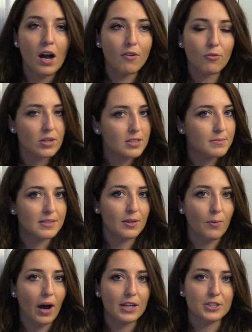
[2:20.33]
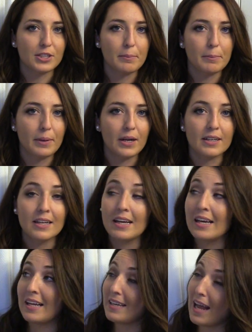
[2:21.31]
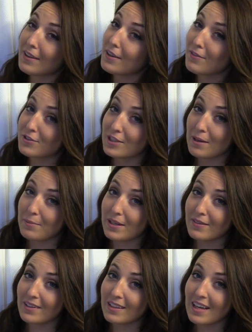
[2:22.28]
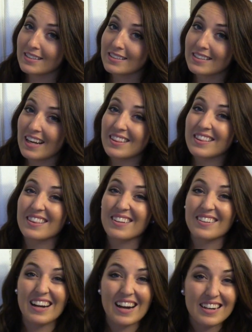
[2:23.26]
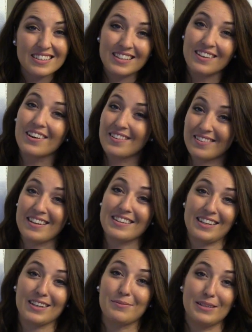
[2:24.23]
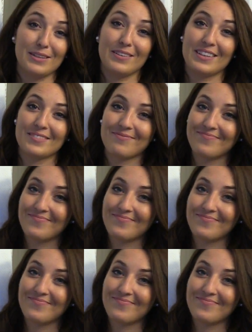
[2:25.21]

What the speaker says: Of course I'm still watching, but now that you've shamed me into realizing that, there are some other things I could be doing.